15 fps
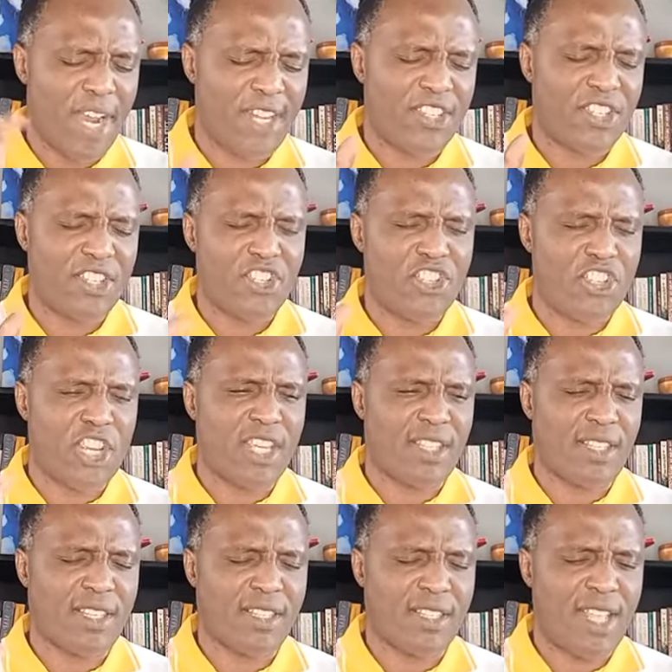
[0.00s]
It's in
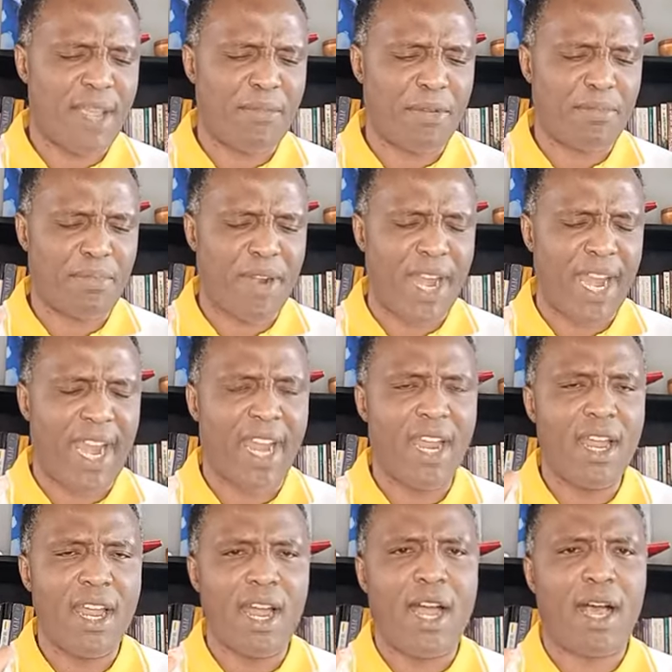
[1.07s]
Jesus' name we pray.
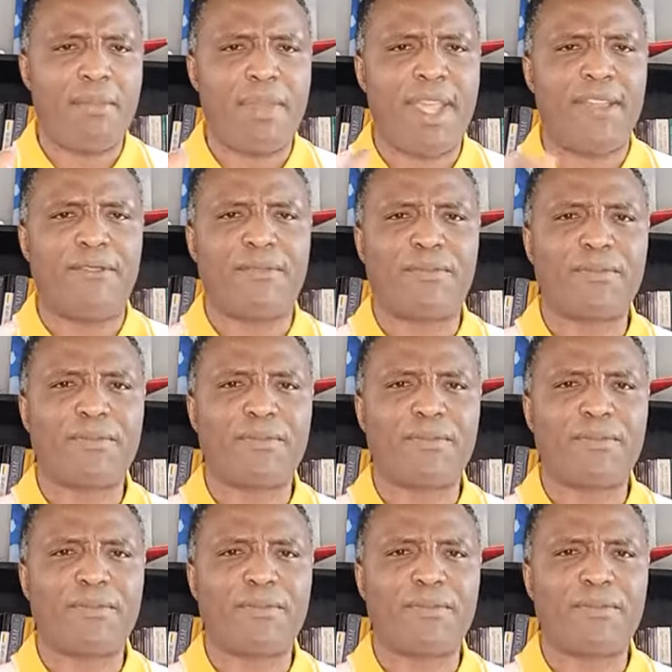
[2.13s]
Amen.